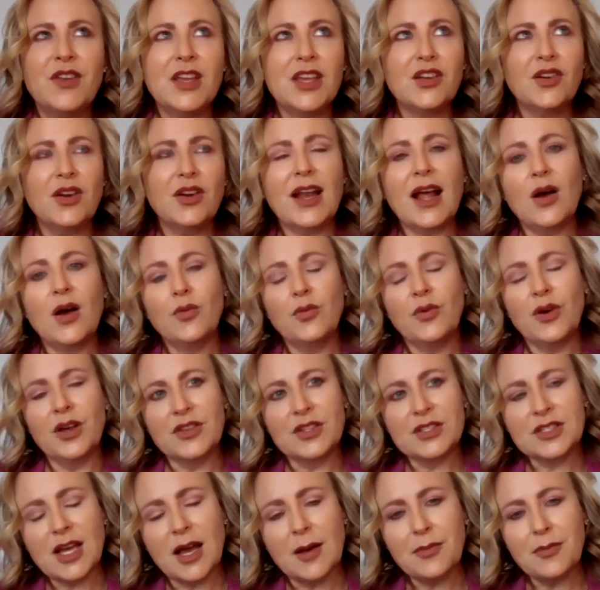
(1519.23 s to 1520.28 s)
figuring out
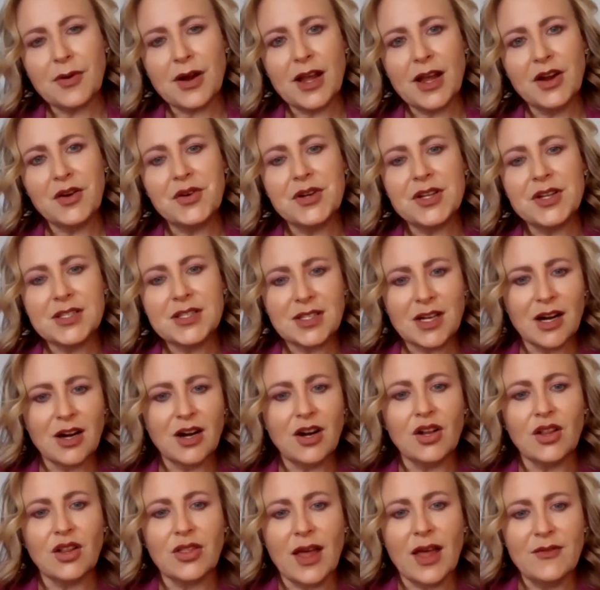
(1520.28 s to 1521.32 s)
what the top priorities
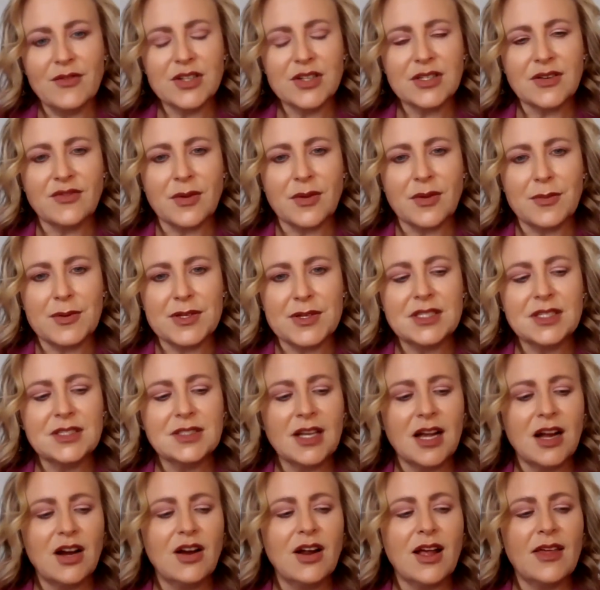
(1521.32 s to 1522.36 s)
are or levers of the
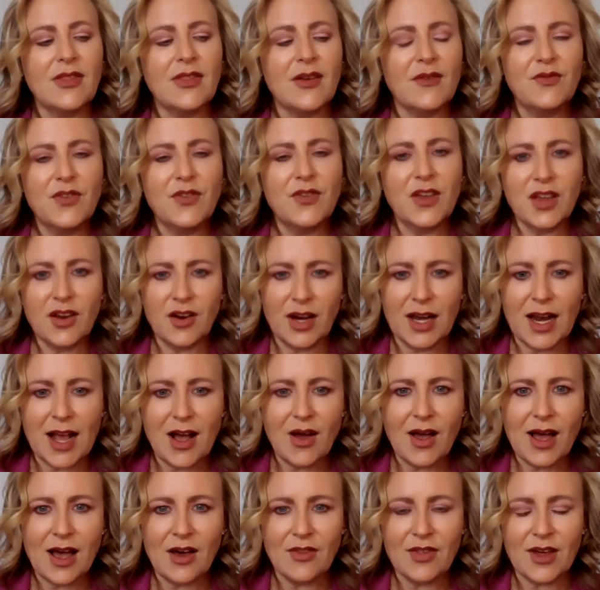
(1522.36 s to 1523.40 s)
business are, and then figuring
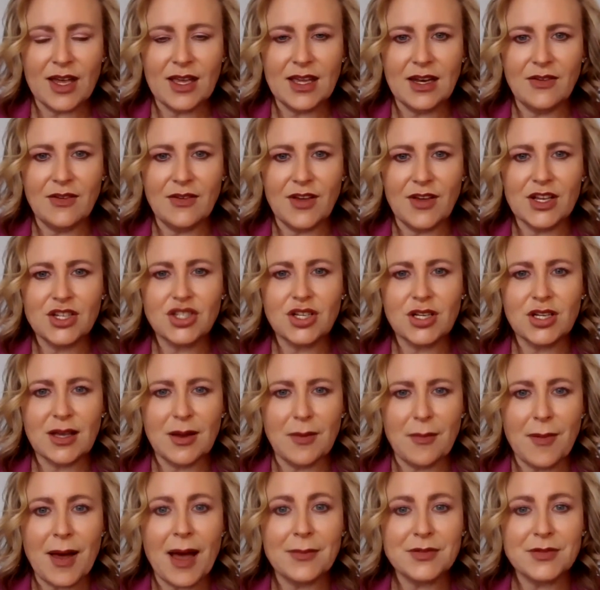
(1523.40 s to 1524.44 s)
out how that innovation
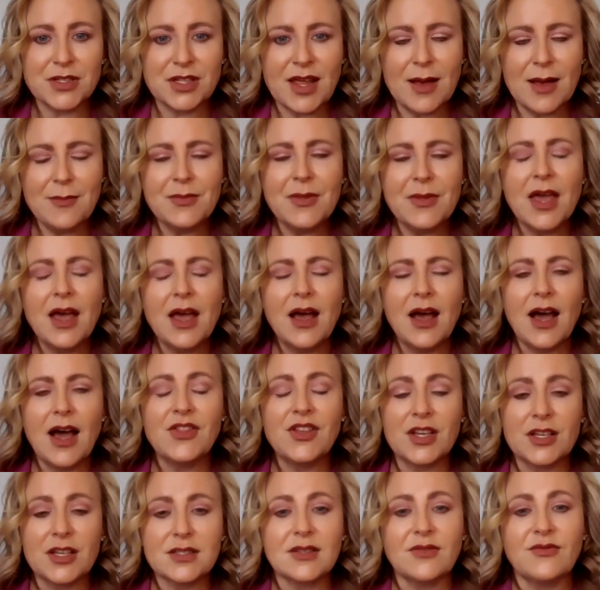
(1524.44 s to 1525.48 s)
can map to them,
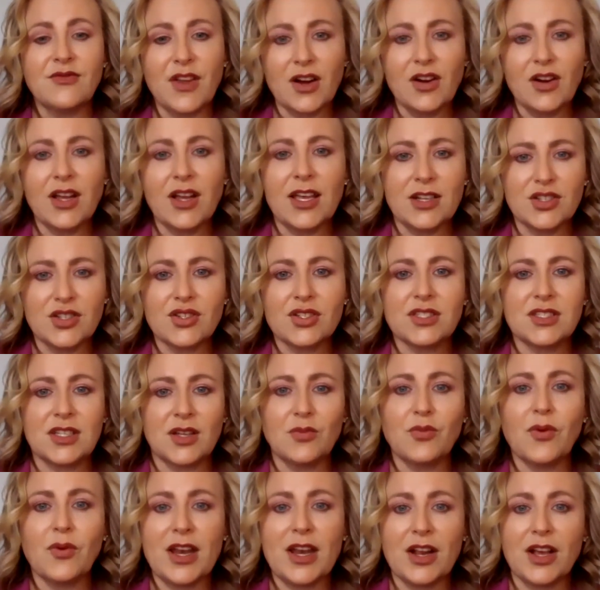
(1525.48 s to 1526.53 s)
I think is a very
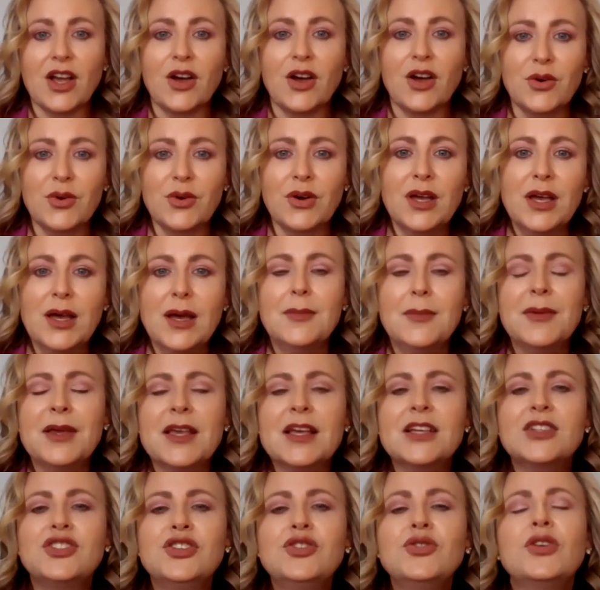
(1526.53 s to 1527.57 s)
interesting way to go.
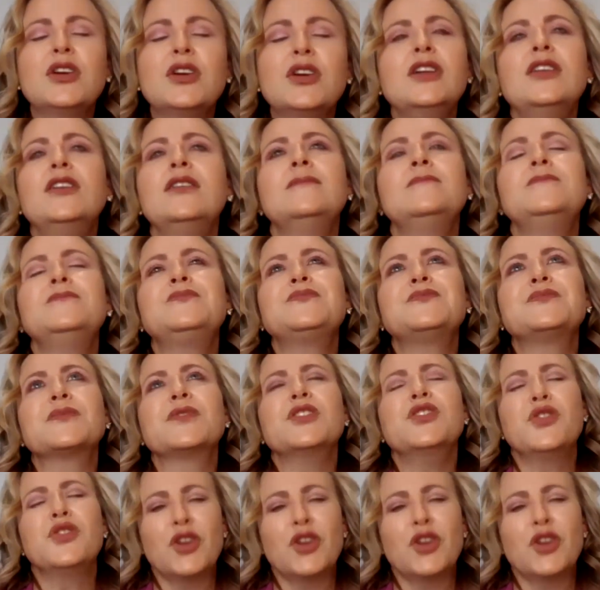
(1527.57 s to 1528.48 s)
Because you can